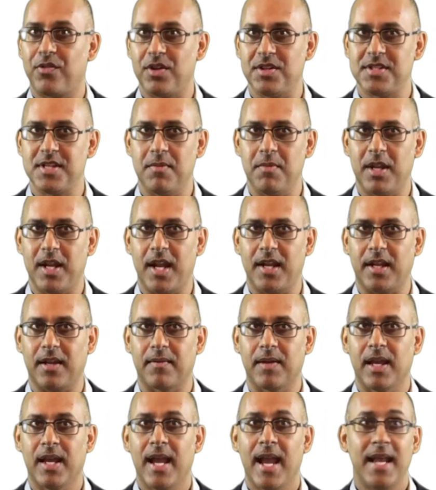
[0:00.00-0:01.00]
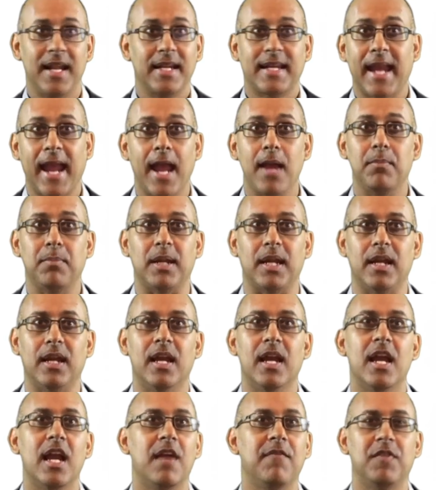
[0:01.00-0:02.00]
intimidating. And it can be
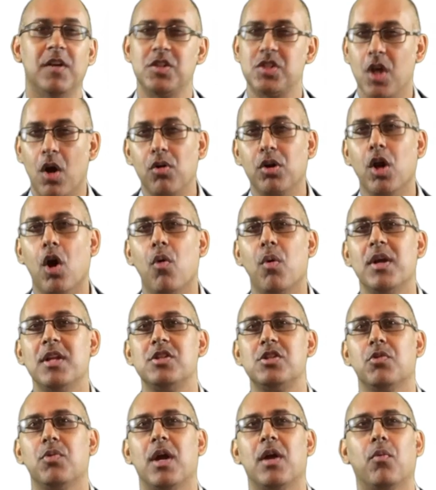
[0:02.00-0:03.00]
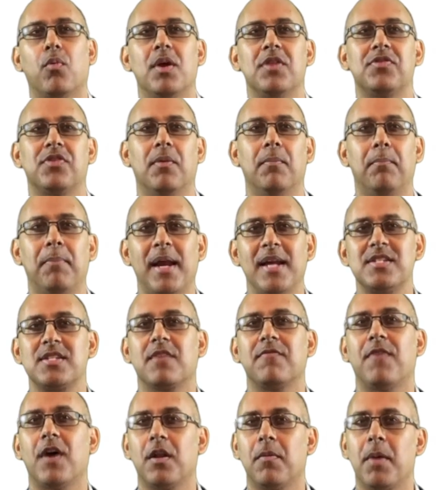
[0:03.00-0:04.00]
if you don't go into it with some
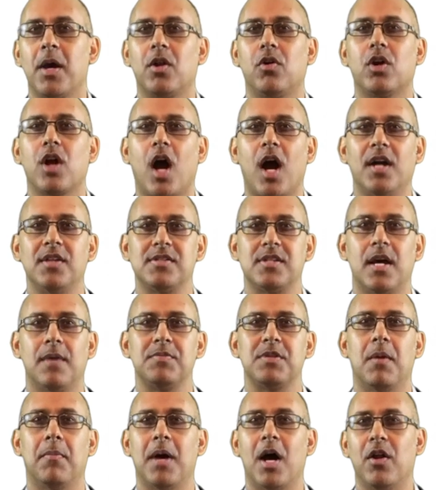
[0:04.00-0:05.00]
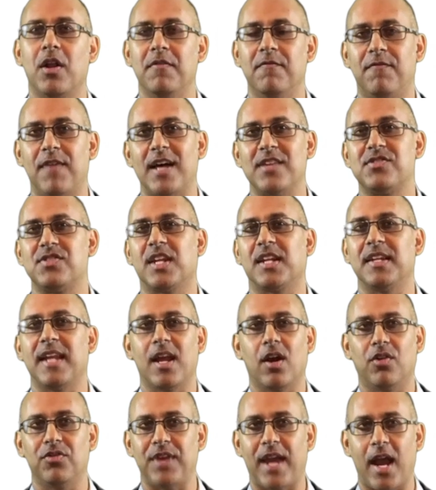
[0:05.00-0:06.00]
basic fundamental concepts about investing
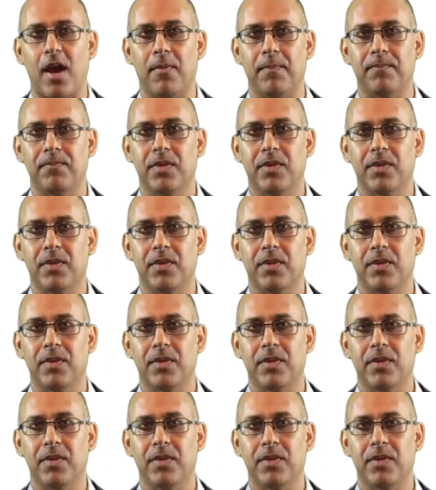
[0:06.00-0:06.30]
nailed down.